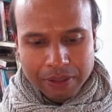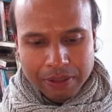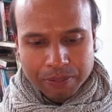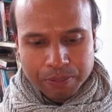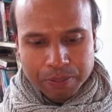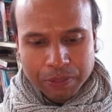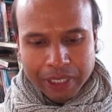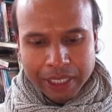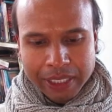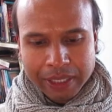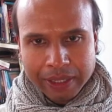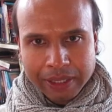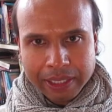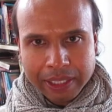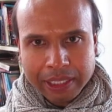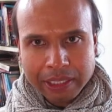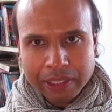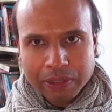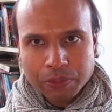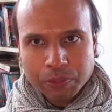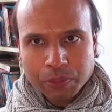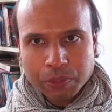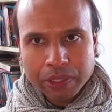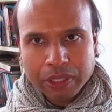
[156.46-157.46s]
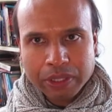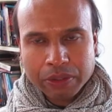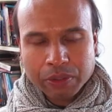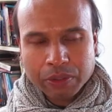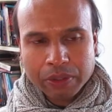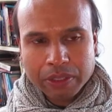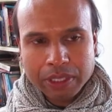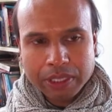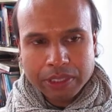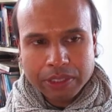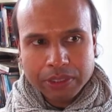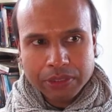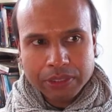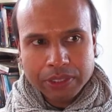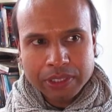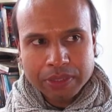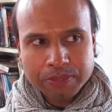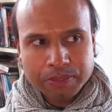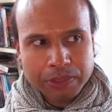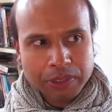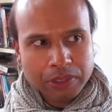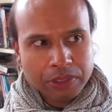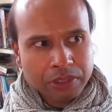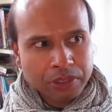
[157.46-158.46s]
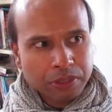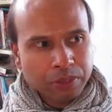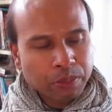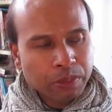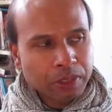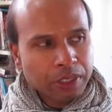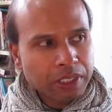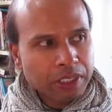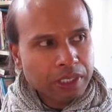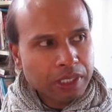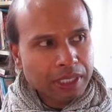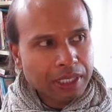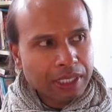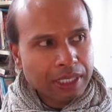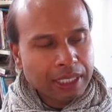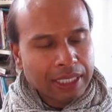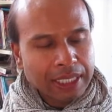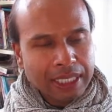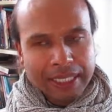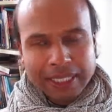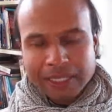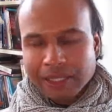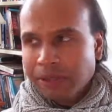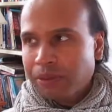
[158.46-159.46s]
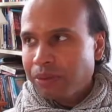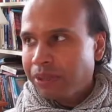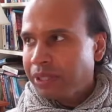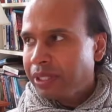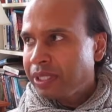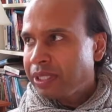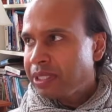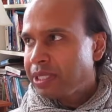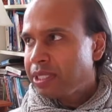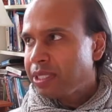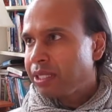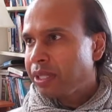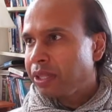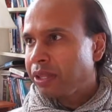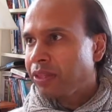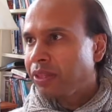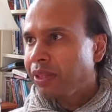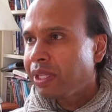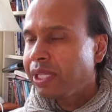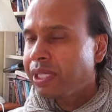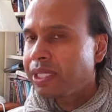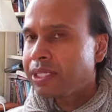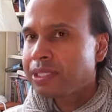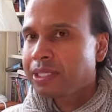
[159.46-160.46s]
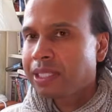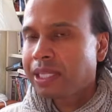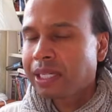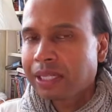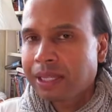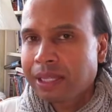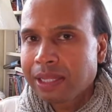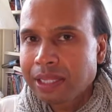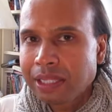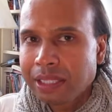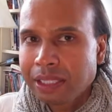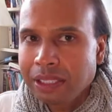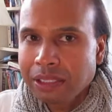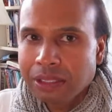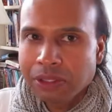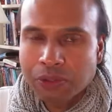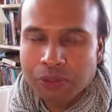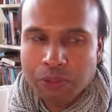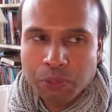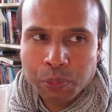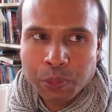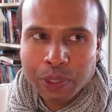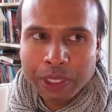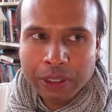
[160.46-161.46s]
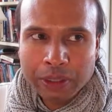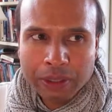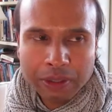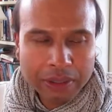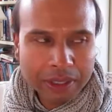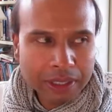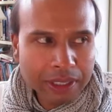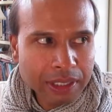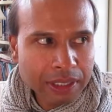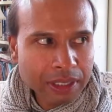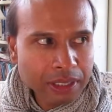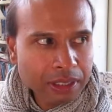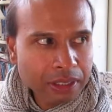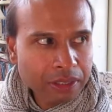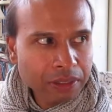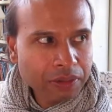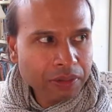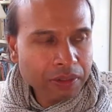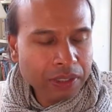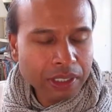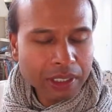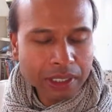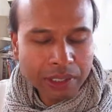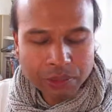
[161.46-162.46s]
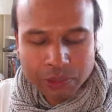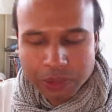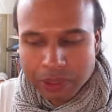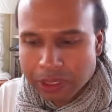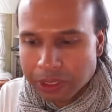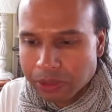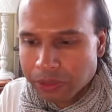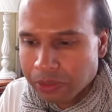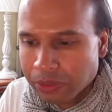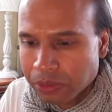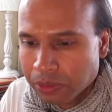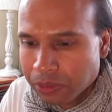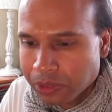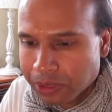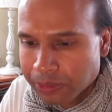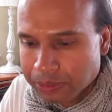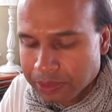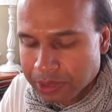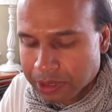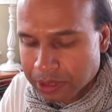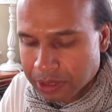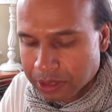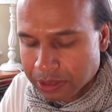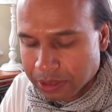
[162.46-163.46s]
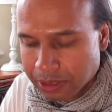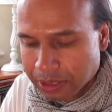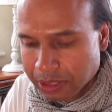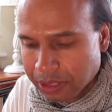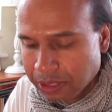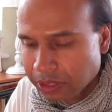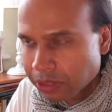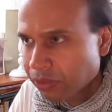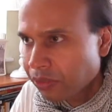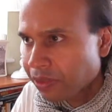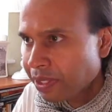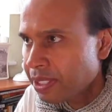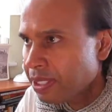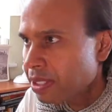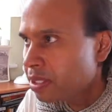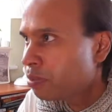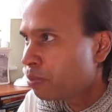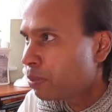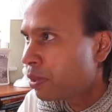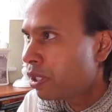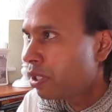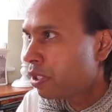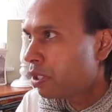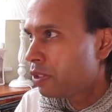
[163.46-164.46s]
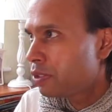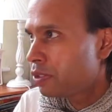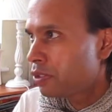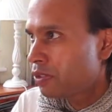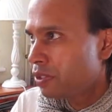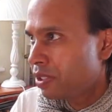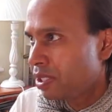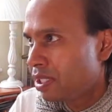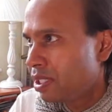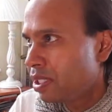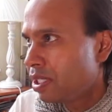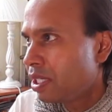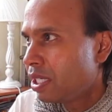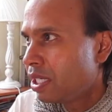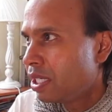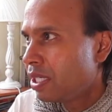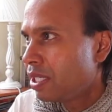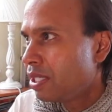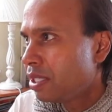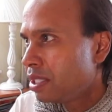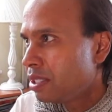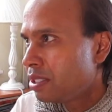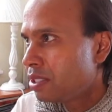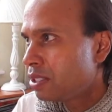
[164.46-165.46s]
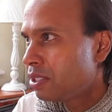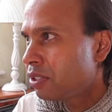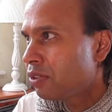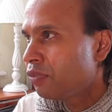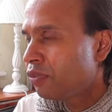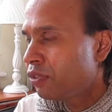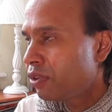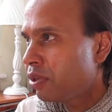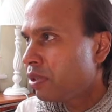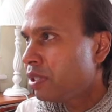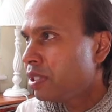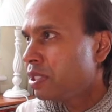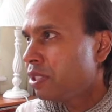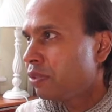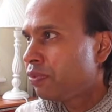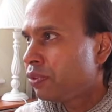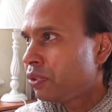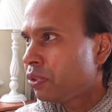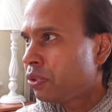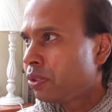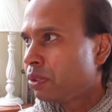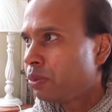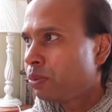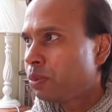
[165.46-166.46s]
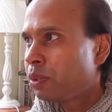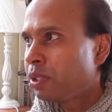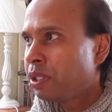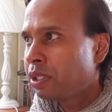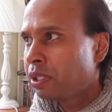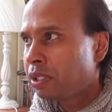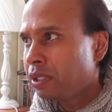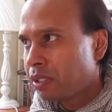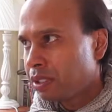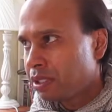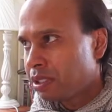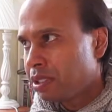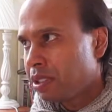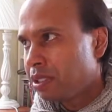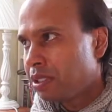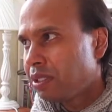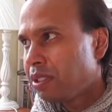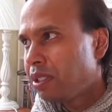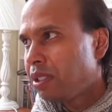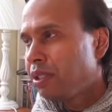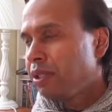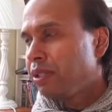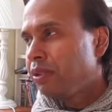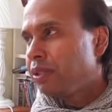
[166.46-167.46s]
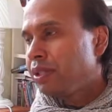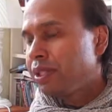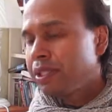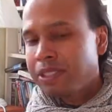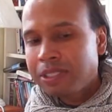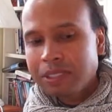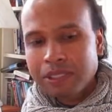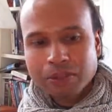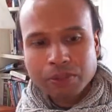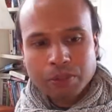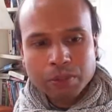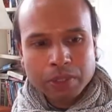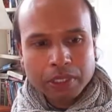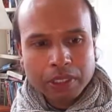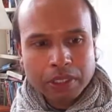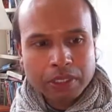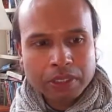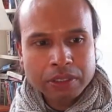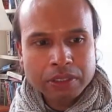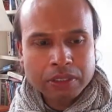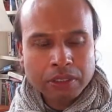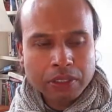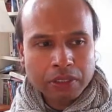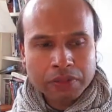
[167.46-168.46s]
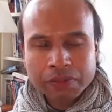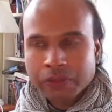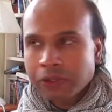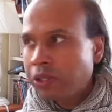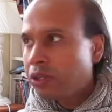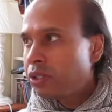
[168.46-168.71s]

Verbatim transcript: my thing with uh, doing spiritual work. The, you see, the thing is that you know where you know I would go with Hawkins. Just you know, this is purgatory. This is a very difficult world this is a world of